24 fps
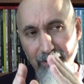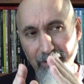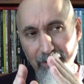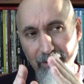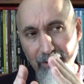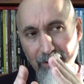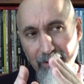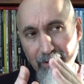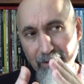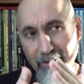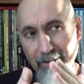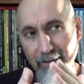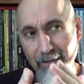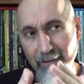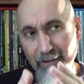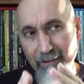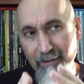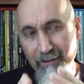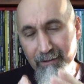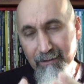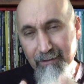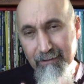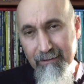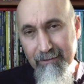
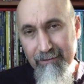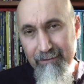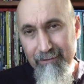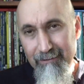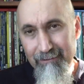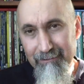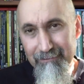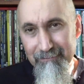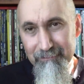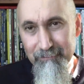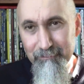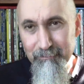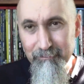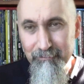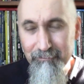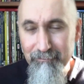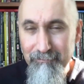Nothing is said.